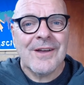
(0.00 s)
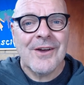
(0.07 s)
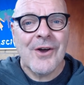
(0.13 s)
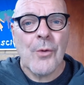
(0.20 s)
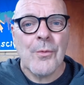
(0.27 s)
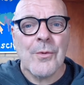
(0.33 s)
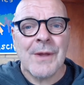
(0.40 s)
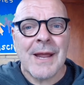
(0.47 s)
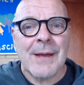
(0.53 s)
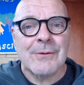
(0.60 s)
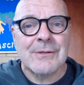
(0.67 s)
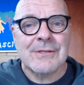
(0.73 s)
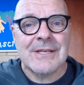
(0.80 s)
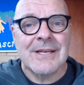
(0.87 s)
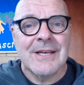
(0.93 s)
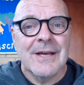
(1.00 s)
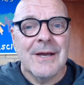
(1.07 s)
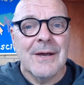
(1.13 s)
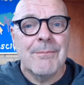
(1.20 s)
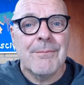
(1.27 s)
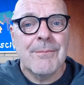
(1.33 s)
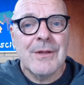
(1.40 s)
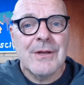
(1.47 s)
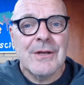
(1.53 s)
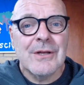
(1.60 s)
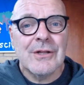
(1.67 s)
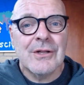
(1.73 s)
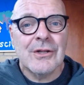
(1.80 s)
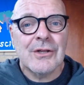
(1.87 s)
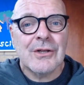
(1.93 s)
Hope you were able to
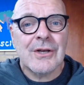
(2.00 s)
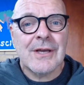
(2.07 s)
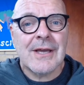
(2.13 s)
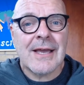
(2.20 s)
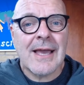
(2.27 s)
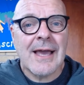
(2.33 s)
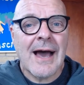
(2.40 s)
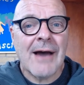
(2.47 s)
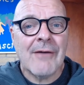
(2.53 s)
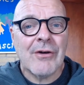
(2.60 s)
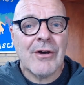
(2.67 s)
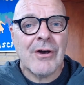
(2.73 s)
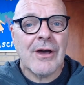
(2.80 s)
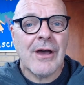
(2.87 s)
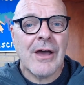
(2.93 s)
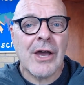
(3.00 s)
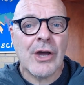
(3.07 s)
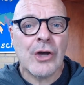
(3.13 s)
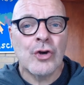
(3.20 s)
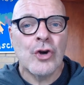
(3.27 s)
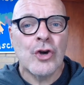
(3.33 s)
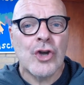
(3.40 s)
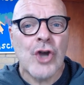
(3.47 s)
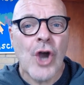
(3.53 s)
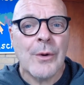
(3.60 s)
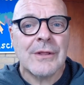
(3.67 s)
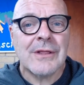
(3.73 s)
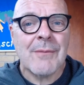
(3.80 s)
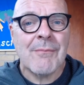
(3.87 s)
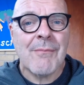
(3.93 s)
have a good go at
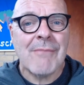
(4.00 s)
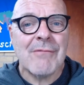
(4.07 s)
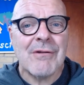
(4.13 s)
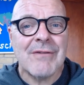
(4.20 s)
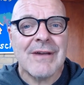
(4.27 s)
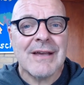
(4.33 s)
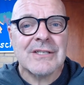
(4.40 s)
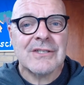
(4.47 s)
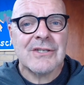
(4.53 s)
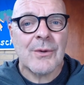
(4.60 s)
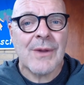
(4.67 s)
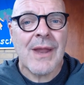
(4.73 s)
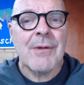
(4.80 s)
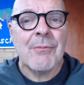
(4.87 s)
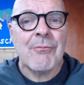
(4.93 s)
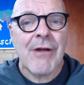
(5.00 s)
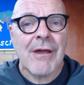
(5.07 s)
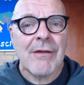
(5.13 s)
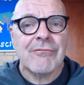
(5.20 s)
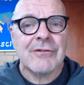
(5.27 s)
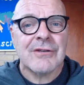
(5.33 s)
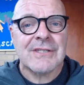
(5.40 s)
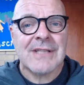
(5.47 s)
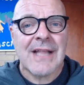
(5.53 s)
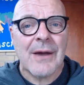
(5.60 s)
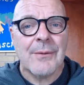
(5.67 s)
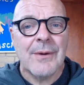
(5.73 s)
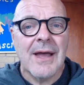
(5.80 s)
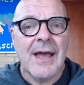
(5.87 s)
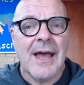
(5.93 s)
the memory verse too. Let me pray for us now
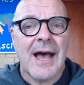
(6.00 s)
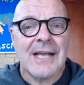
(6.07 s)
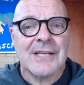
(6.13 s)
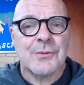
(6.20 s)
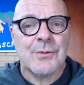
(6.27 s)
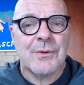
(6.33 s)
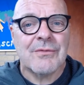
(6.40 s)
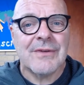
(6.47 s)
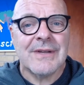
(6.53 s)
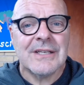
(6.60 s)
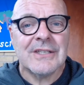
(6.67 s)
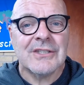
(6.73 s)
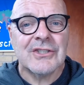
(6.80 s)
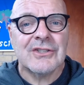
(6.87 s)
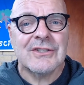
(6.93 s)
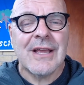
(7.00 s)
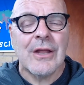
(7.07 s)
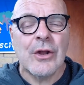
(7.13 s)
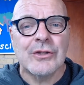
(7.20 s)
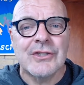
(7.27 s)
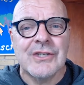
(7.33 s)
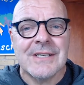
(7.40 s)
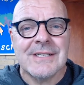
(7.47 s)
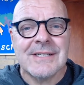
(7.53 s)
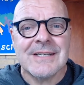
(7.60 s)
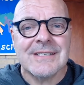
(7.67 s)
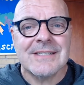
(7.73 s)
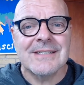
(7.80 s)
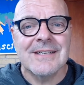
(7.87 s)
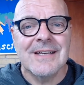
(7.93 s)
as we finish. Dear Lord
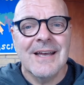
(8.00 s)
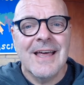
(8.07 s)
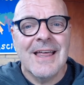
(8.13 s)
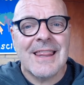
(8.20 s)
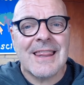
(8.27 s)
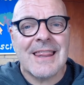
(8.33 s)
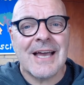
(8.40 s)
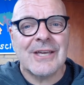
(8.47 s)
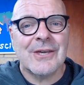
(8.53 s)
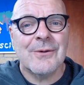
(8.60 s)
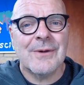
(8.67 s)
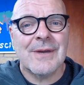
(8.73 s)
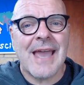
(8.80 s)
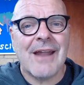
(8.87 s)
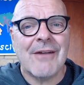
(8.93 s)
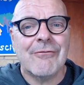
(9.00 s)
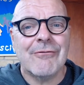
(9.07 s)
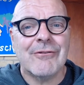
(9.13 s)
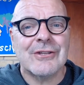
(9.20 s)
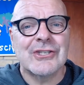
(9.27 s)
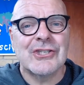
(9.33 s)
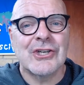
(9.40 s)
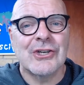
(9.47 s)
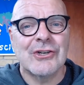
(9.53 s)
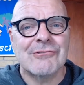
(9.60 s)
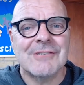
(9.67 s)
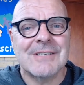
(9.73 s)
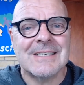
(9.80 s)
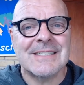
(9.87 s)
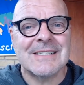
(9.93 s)
Jesus, thank you again for the
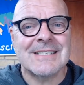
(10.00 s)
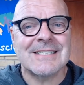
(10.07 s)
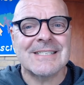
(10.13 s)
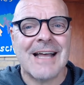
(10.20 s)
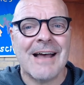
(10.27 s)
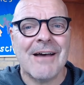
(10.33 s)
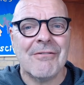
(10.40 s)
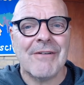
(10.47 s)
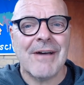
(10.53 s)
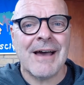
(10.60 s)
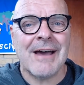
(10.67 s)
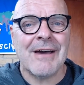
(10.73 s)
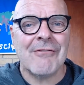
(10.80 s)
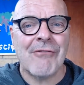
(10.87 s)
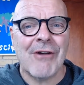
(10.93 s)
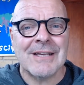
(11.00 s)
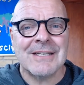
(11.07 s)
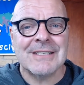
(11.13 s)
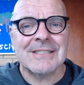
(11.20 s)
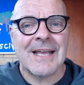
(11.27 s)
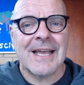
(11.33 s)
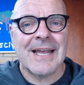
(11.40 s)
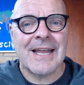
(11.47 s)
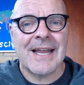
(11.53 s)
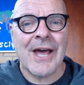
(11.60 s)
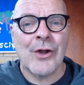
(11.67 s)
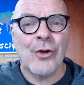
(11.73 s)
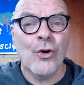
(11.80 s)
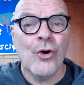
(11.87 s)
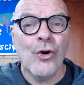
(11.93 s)
children and staff at Rice Lane and
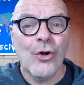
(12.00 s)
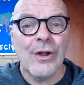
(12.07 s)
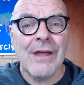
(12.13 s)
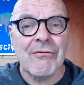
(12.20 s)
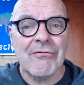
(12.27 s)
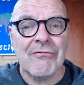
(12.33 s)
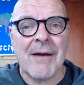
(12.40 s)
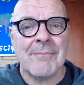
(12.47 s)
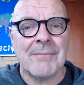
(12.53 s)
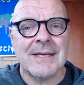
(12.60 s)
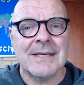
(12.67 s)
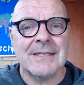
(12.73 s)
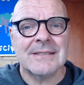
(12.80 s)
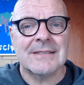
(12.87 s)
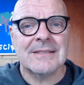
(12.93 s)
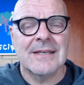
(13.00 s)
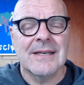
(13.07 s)
all their families.